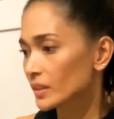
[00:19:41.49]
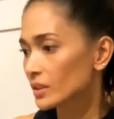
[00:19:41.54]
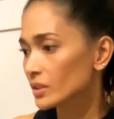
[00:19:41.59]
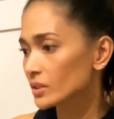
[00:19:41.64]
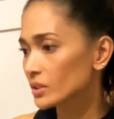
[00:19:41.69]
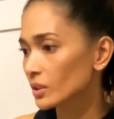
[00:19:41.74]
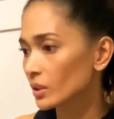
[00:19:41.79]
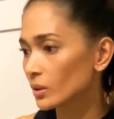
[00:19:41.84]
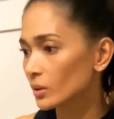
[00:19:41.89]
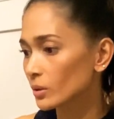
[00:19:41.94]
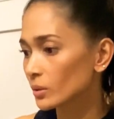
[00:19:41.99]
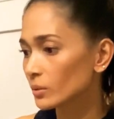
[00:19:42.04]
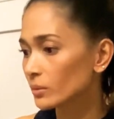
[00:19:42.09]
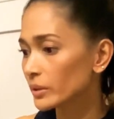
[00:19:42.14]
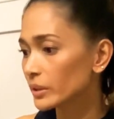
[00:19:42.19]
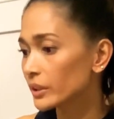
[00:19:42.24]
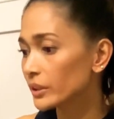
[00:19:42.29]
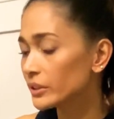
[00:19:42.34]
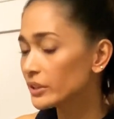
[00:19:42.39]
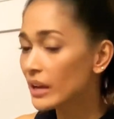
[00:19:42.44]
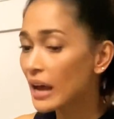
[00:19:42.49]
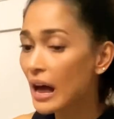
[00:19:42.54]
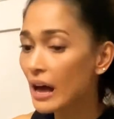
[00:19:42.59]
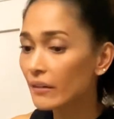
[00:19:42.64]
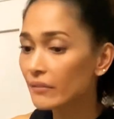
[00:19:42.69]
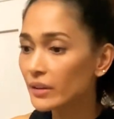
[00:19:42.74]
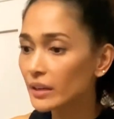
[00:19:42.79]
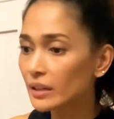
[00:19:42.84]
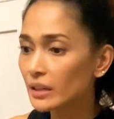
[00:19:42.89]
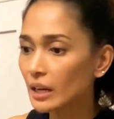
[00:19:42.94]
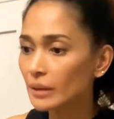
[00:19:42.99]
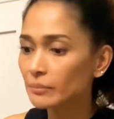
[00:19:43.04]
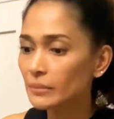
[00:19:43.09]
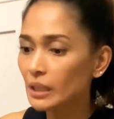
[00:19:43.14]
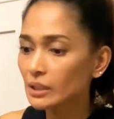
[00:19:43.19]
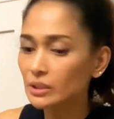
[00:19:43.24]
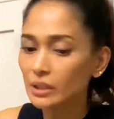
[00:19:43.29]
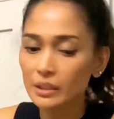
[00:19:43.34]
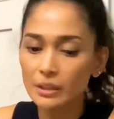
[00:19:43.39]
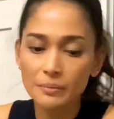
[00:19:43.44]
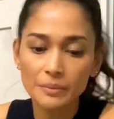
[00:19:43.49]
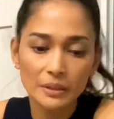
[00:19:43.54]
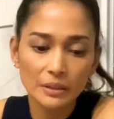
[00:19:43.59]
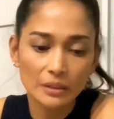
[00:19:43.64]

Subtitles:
So here you have it. I'm not gonna